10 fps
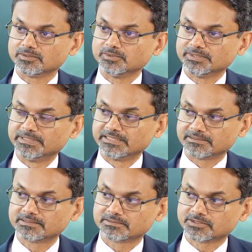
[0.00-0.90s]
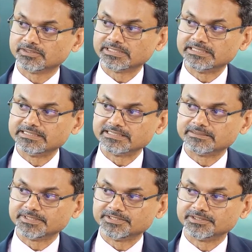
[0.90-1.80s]
with my colleague
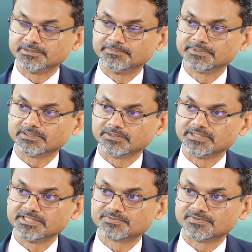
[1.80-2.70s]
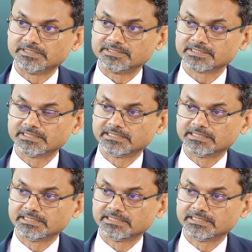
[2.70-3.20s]
Ndiame Diop on this front.